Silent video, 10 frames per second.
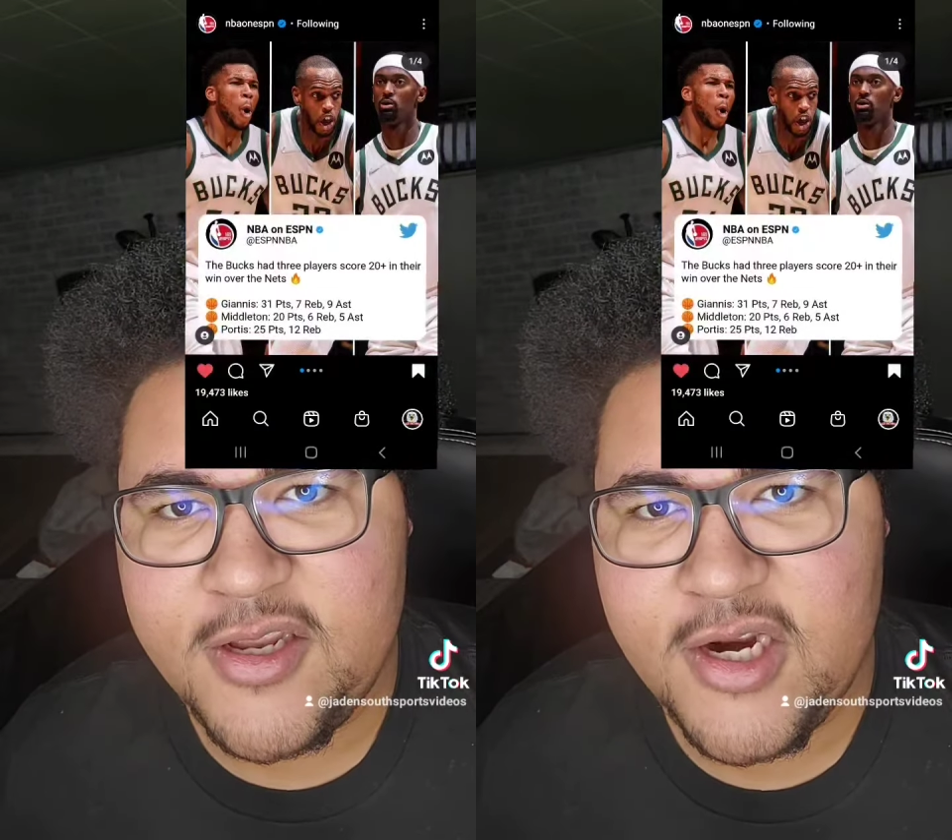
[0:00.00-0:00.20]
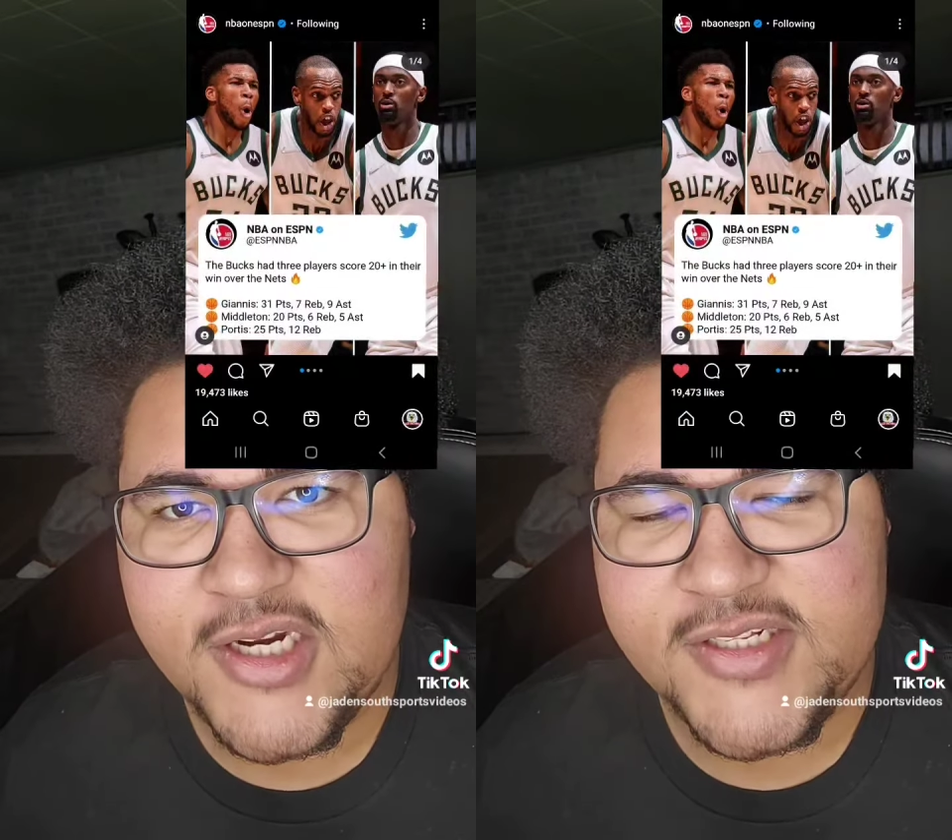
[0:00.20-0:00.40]

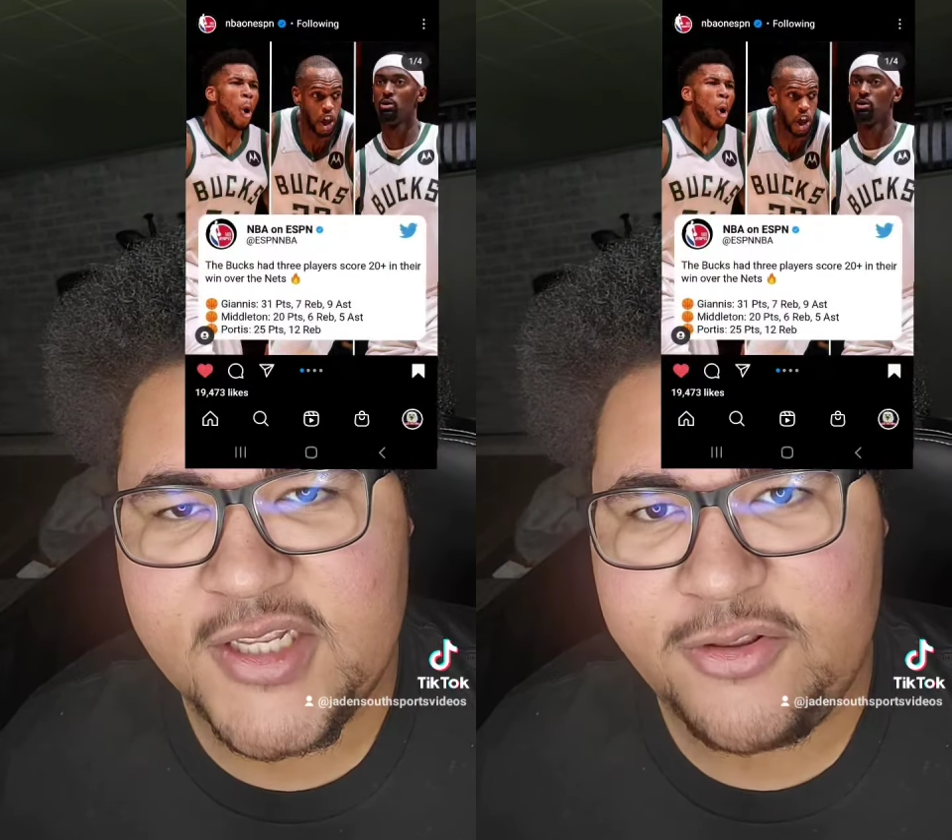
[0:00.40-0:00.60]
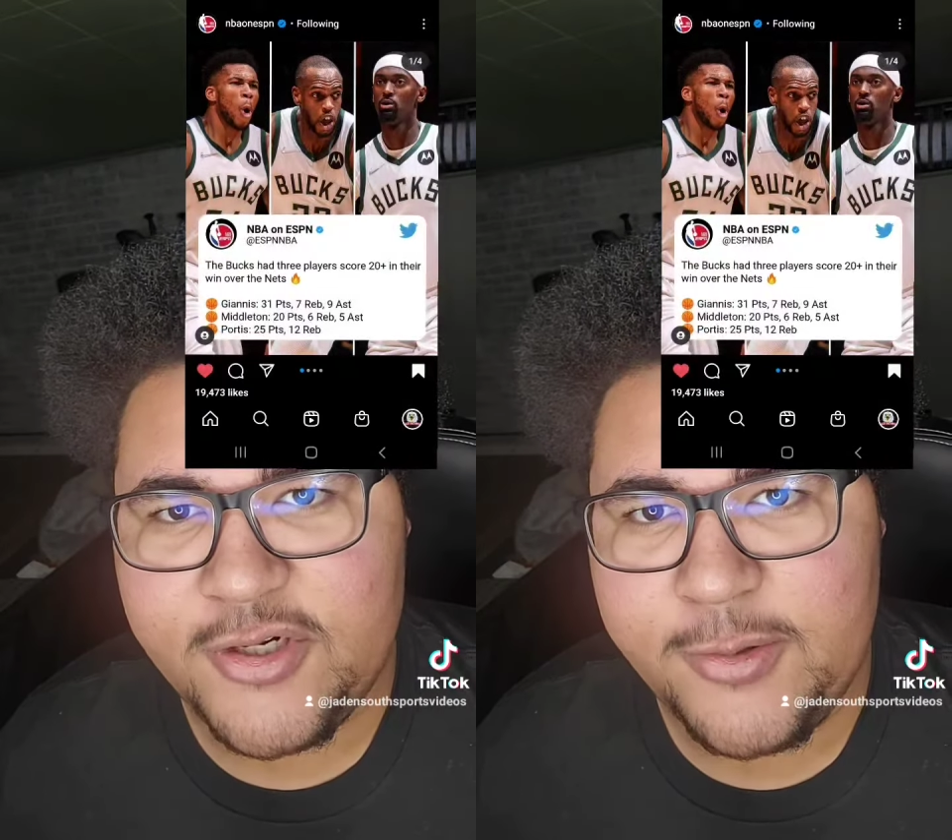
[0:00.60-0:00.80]

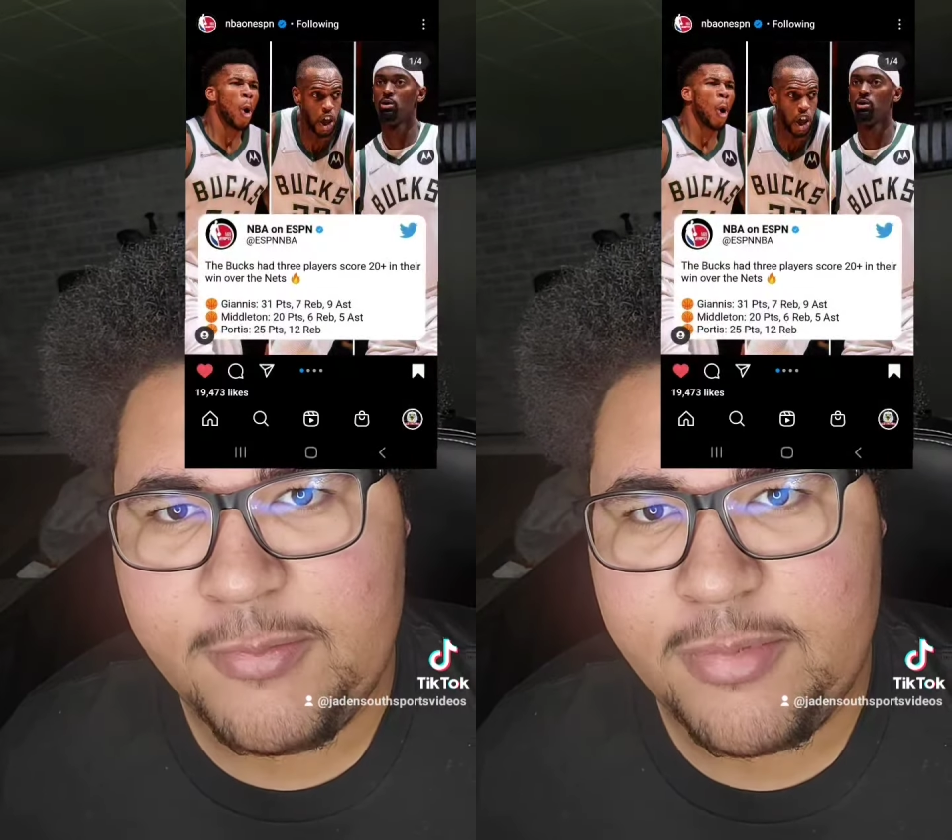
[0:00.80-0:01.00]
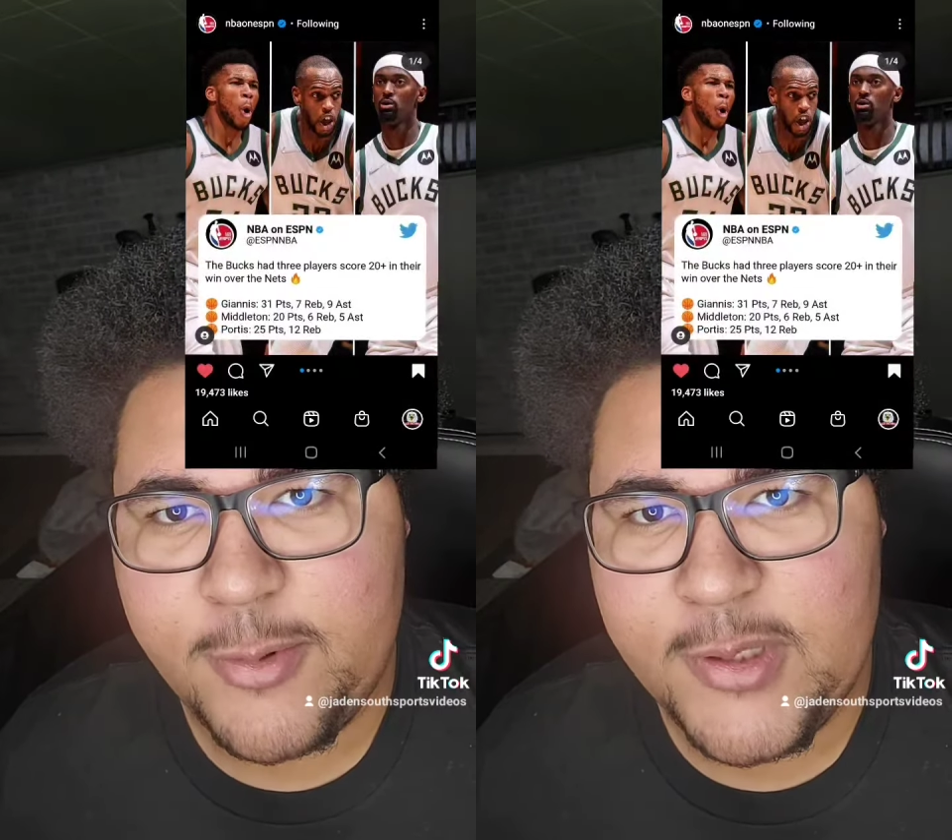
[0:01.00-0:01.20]
Giannis had
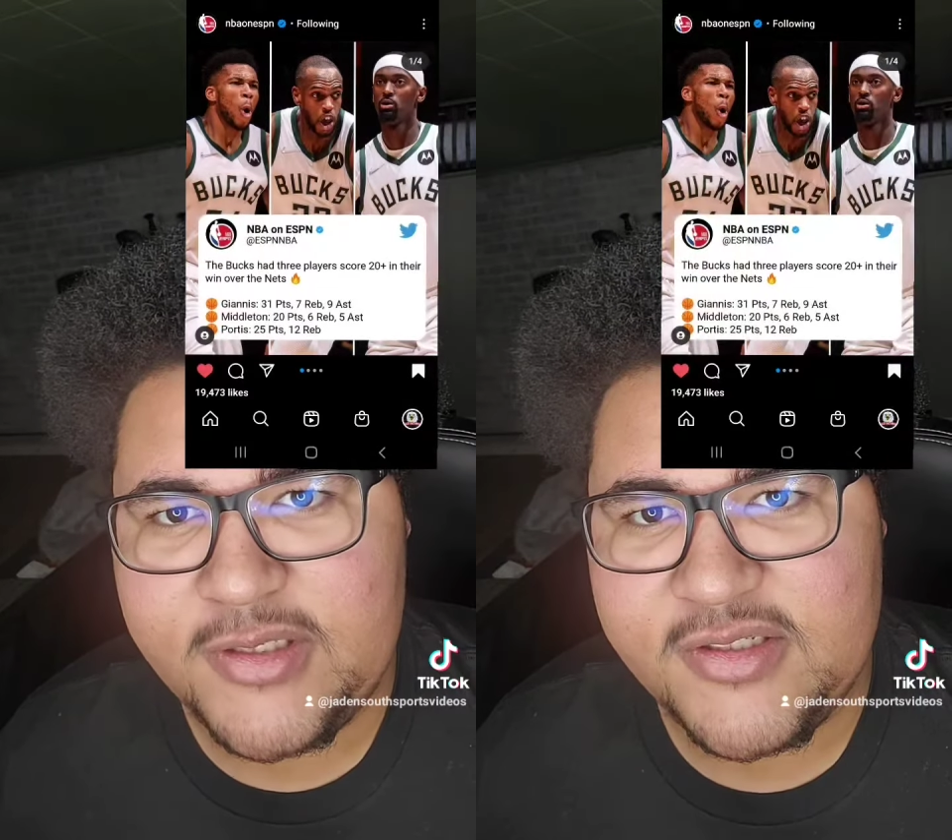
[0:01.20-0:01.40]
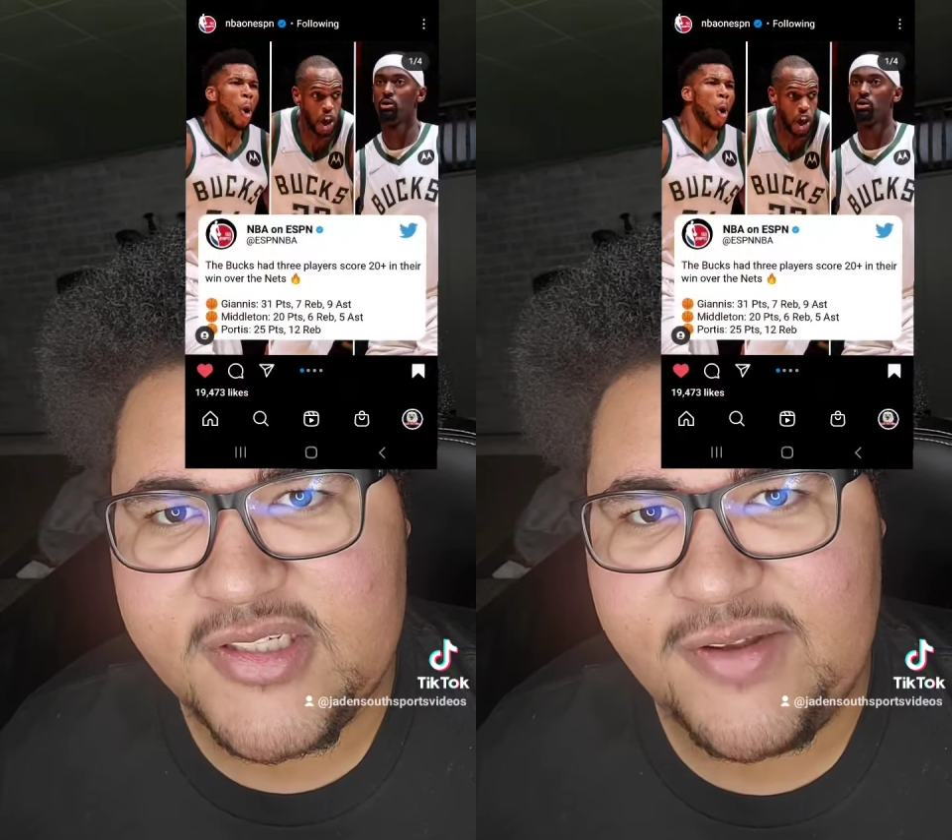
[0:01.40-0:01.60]
31 points,